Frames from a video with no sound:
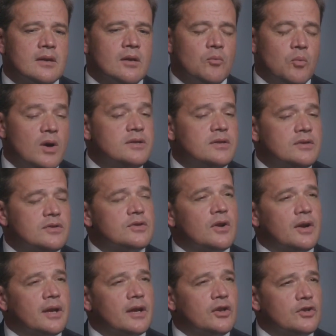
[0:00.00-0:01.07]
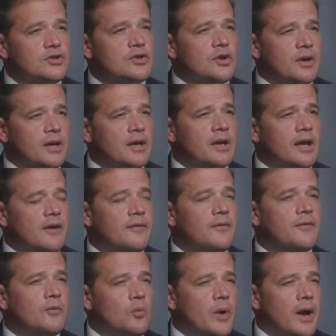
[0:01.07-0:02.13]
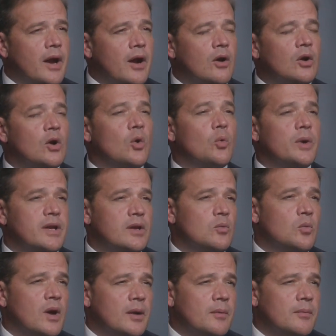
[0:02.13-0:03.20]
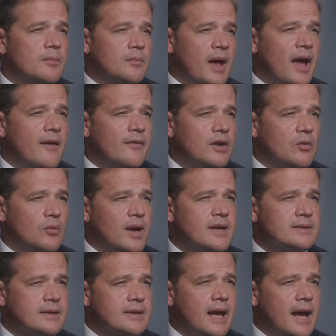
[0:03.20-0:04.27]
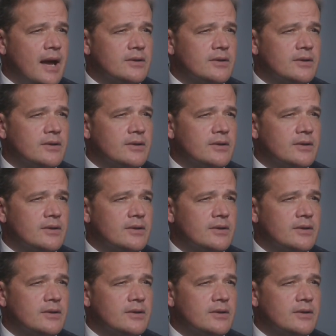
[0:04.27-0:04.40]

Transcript: it was concerning and concerning enough where we didn't want to have the arrest at the